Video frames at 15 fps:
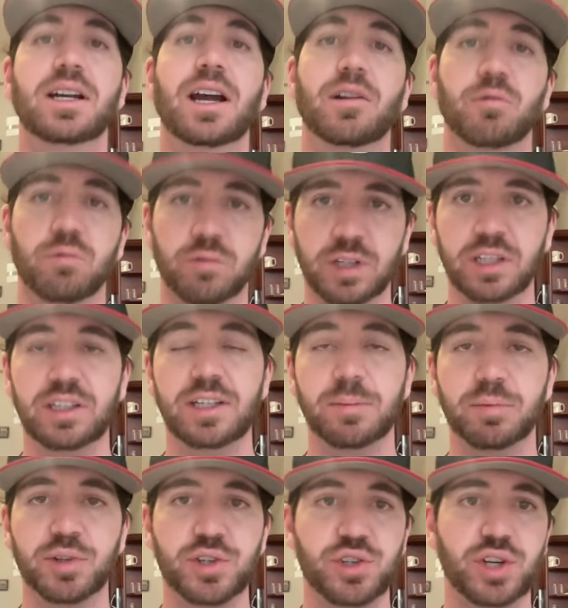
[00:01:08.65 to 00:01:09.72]
I really
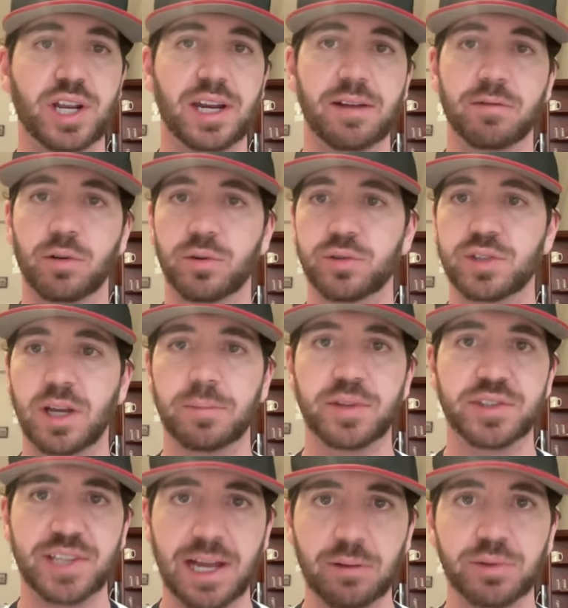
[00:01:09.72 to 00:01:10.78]
appreciate everyone who's helped
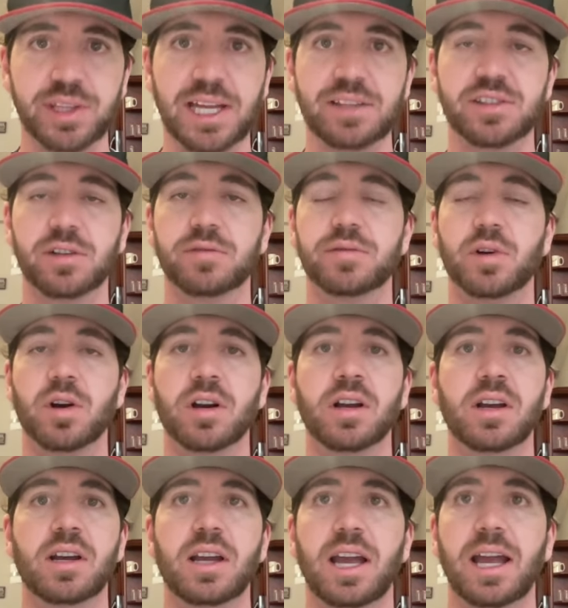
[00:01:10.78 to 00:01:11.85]
us out with that so far
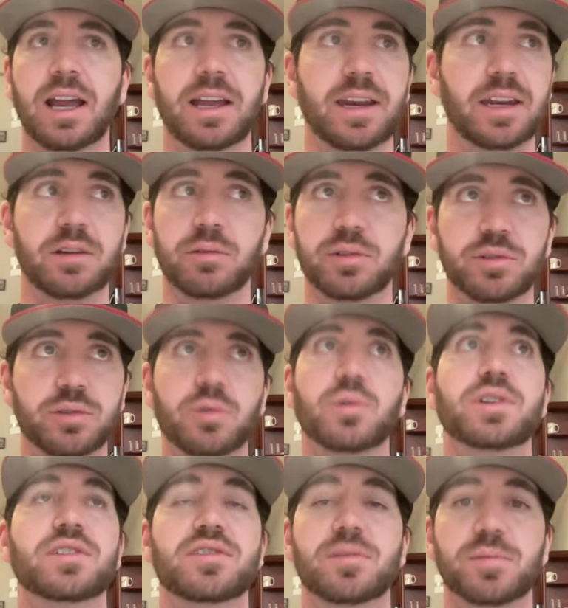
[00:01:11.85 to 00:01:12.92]
and anyone who's
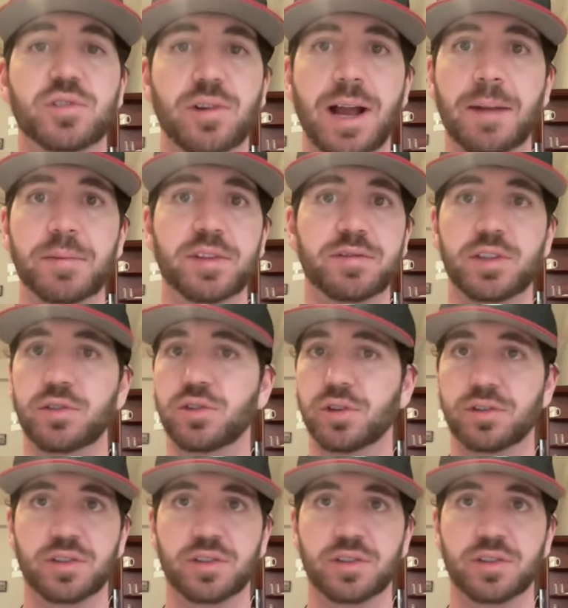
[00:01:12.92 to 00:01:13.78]
going to subscribe in the future.